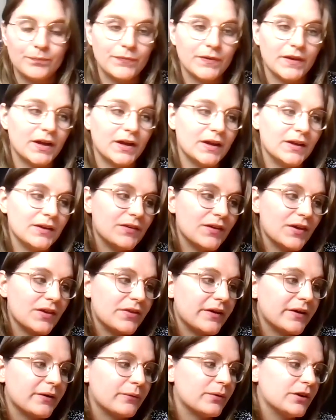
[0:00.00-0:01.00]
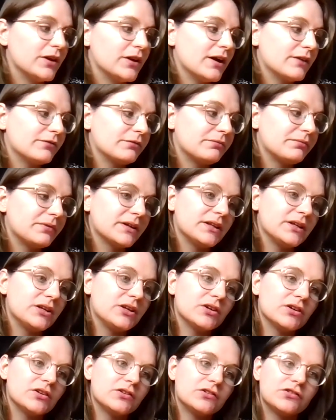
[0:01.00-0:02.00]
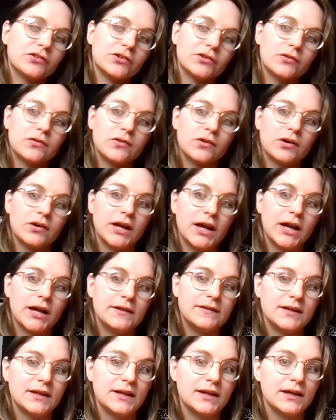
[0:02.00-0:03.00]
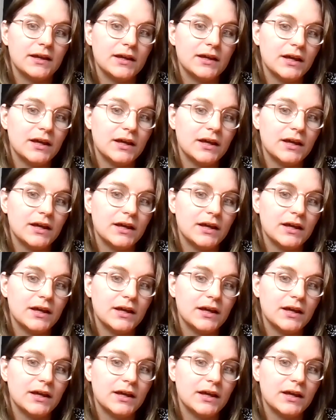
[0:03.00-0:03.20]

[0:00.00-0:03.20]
And I think when you have a really good short story idea